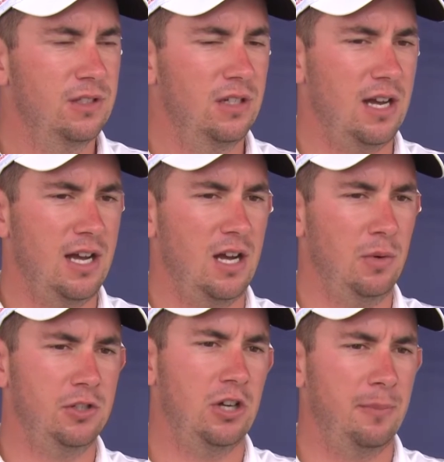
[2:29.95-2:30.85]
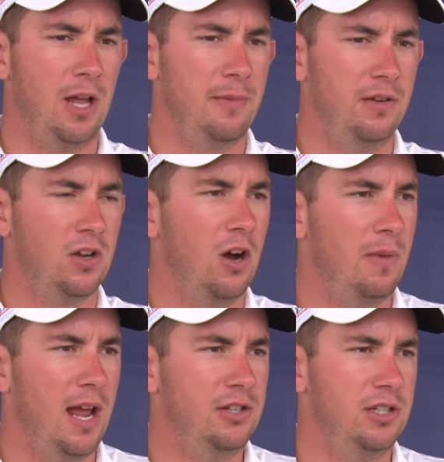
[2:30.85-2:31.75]
I want to try and play a bit of a
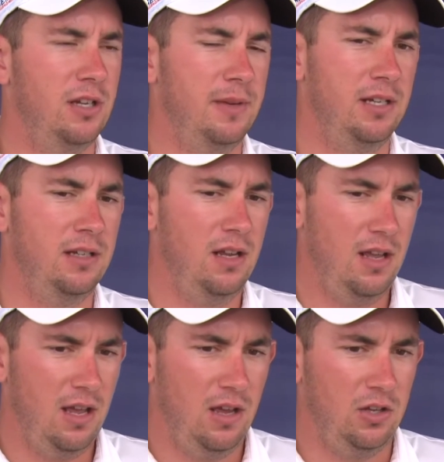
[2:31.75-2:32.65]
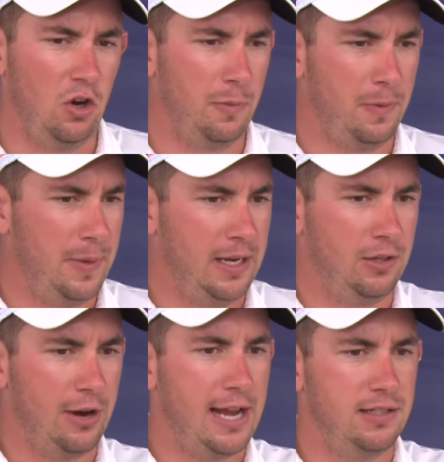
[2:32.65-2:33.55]
combination. I mean, Europe have been
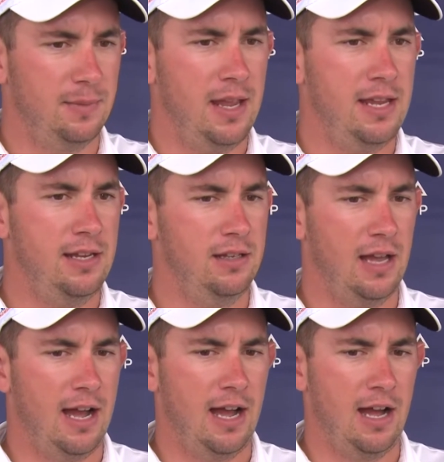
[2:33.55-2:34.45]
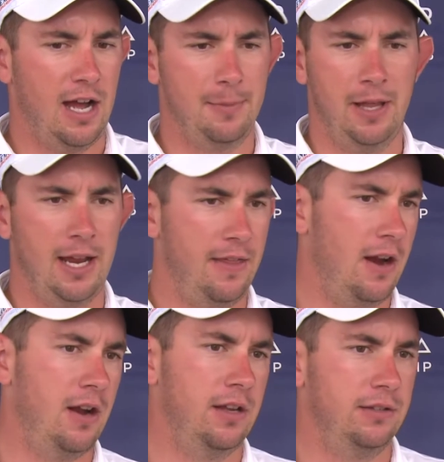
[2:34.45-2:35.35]
great to me. I played out
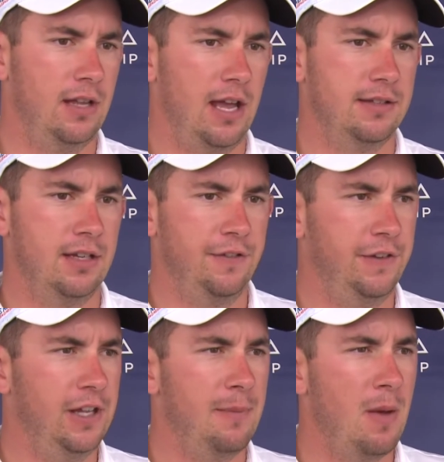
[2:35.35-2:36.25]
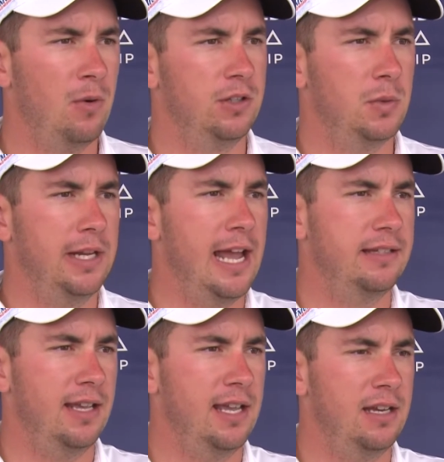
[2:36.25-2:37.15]
there as an affiliate member in
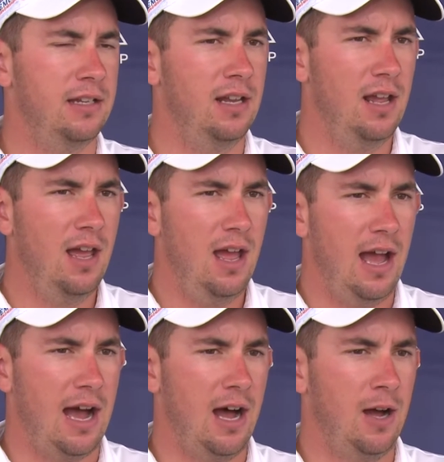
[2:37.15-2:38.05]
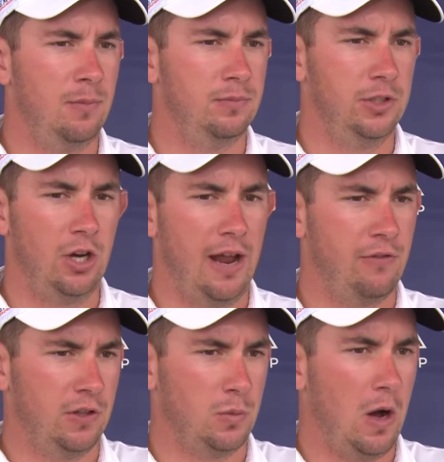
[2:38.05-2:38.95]
2018, and
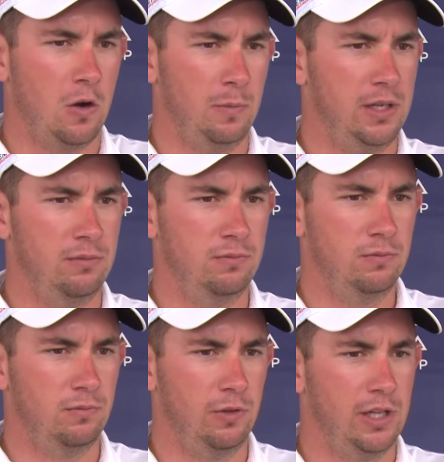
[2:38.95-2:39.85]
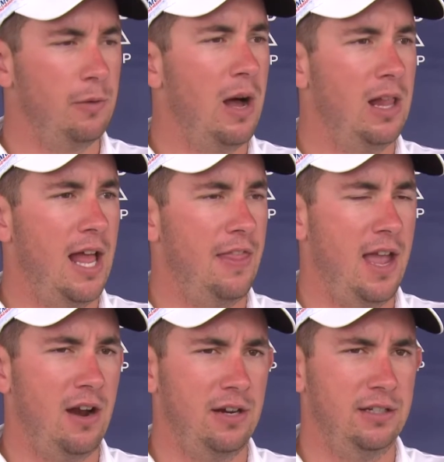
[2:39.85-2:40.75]
everyone's welcomed me really well out
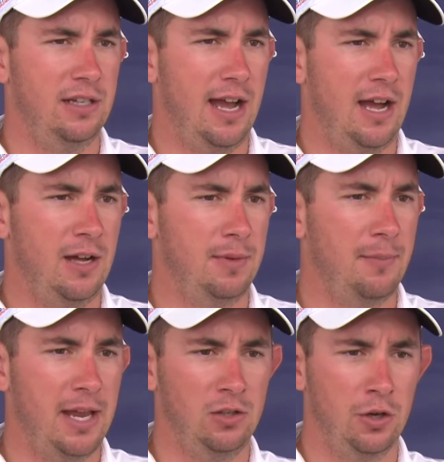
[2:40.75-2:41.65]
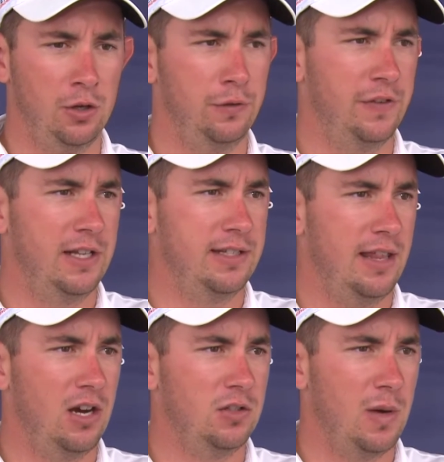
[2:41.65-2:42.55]
there, and I made a lot of good friends out
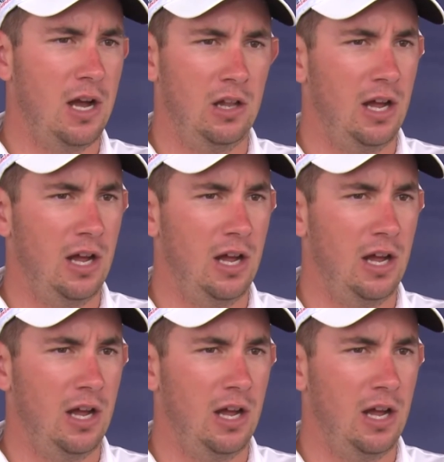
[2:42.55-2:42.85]
there as well.